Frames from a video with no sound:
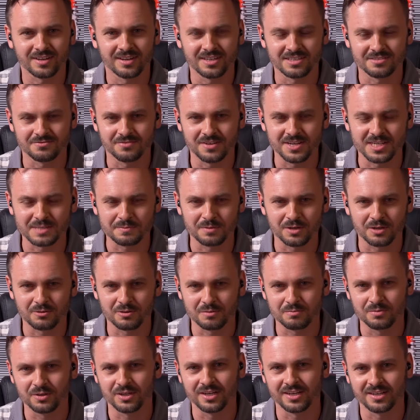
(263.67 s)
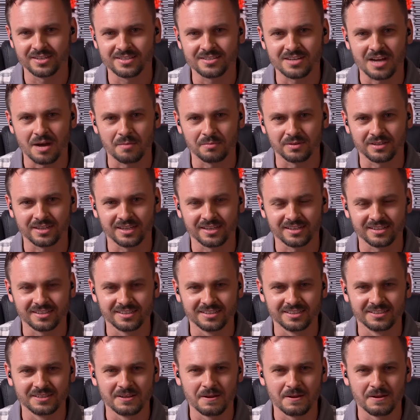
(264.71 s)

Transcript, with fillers: As Facebook would put it, it's complicated.